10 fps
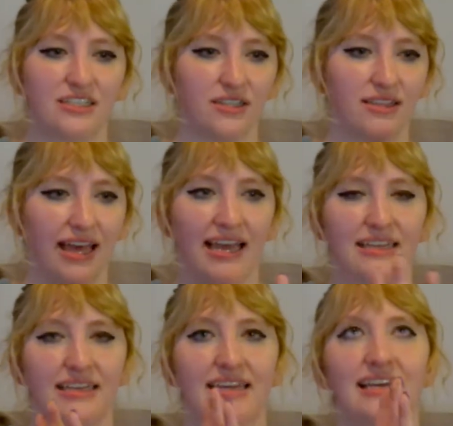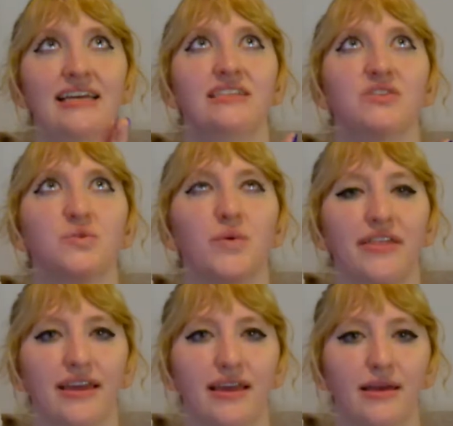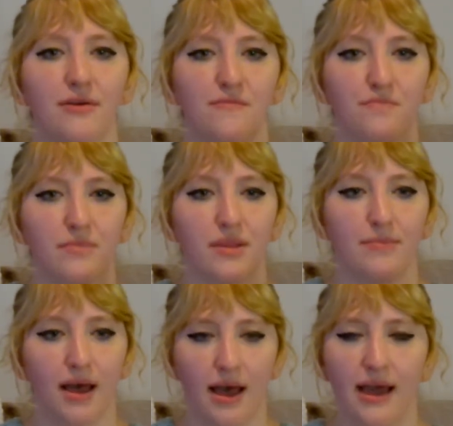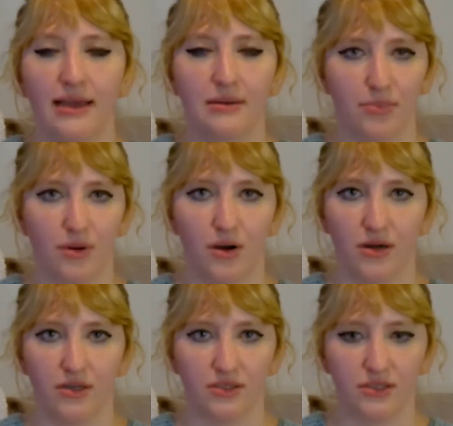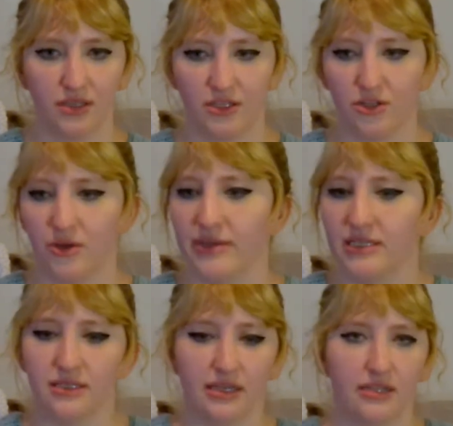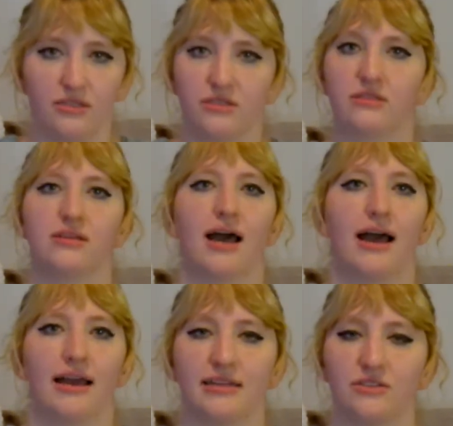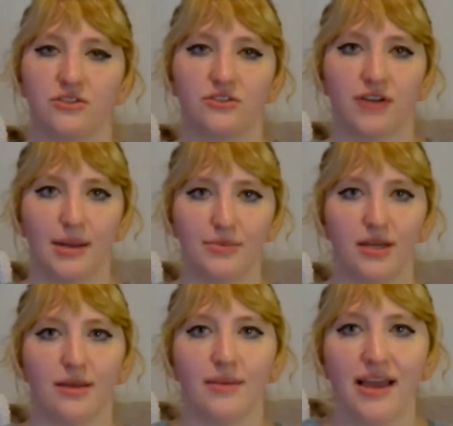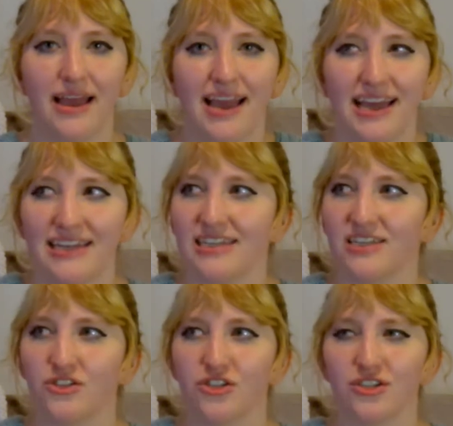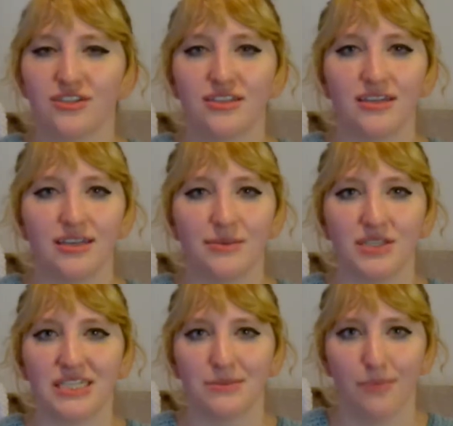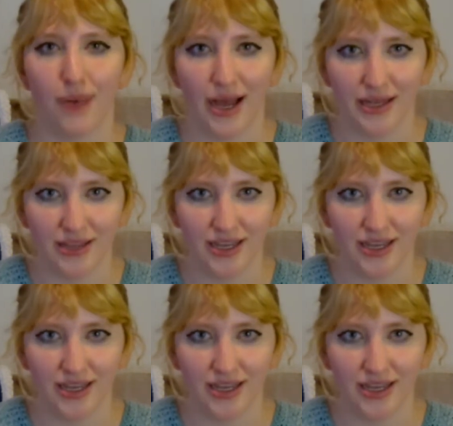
that ends with him behind bars and, he's like tied and strapped up and he just keeps smiling.